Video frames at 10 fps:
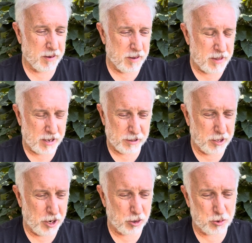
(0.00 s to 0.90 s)
That
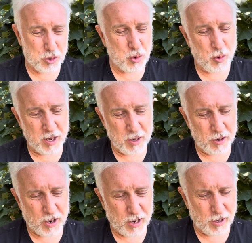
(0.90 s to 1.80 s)
little $20
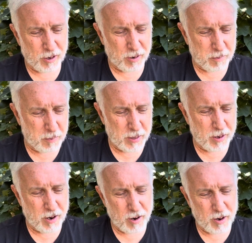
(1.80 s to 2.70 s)

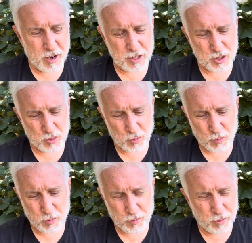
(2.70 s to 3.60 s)
BRS,
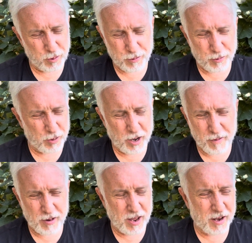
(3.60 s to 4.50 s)

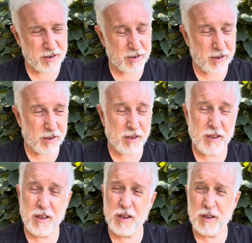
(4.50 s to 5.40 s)
whatever that
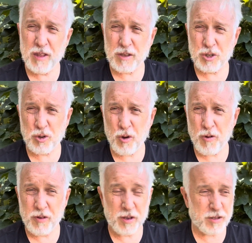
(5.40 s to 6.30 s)

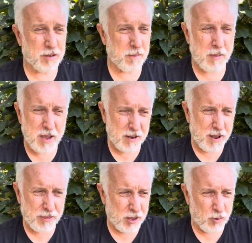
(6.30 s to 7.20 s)
stove is, man,
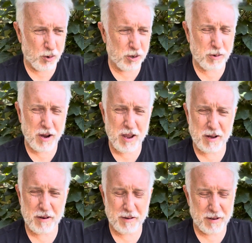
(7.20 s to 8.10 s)
that thing worked great.
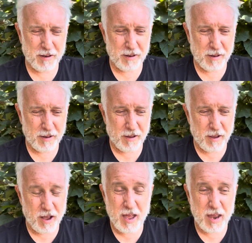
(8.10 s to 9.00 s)

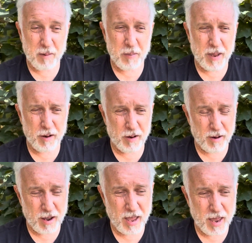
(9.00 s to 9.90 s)
I had a
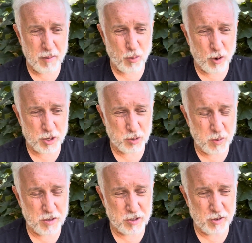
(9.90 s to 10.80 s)
more
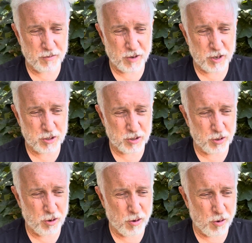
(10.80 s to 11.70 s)
expensive
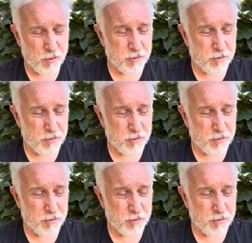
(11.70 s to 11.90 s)
stove,